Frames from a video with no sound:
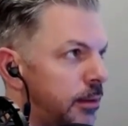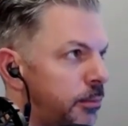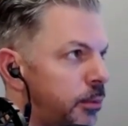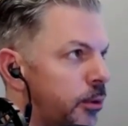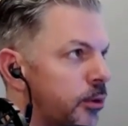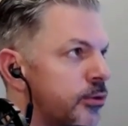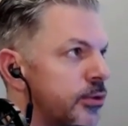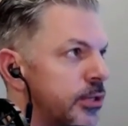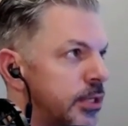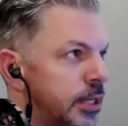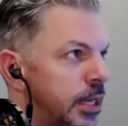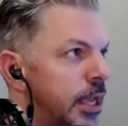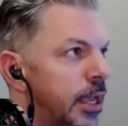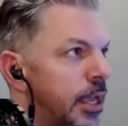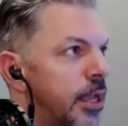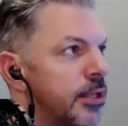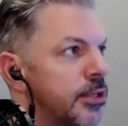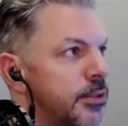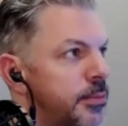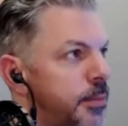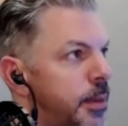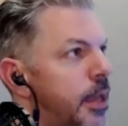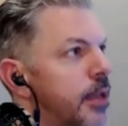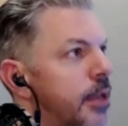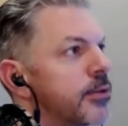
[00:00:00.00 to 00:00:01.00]
person A
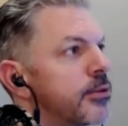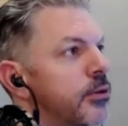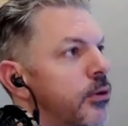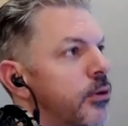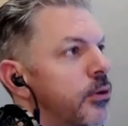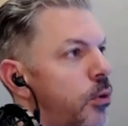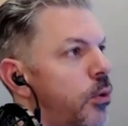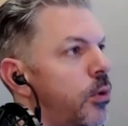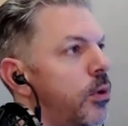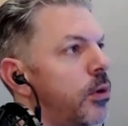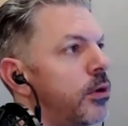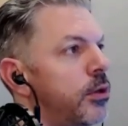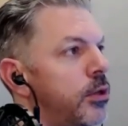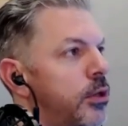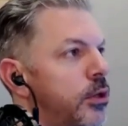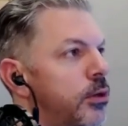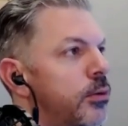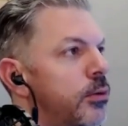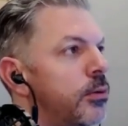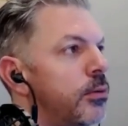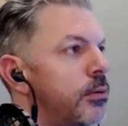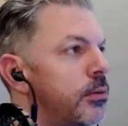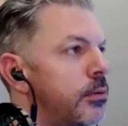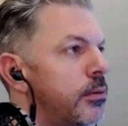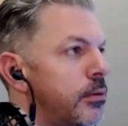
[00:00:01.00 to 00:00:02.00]
expects, or
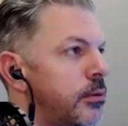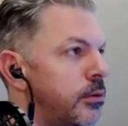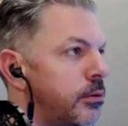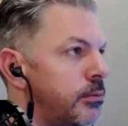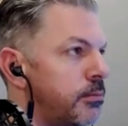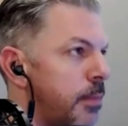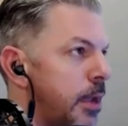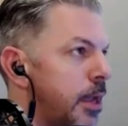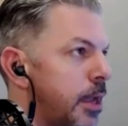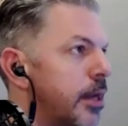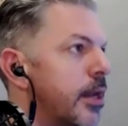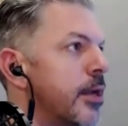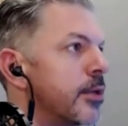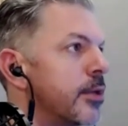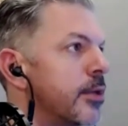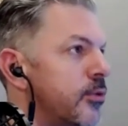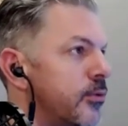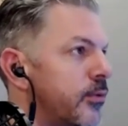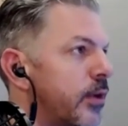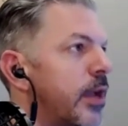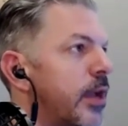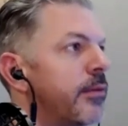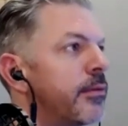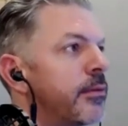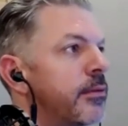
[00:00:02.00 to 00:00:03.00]
you may not
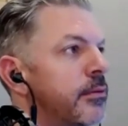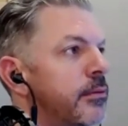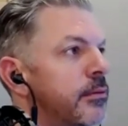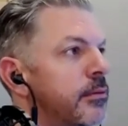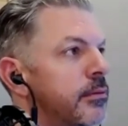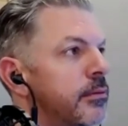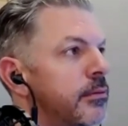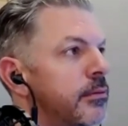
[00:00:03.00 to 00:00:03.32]
survive.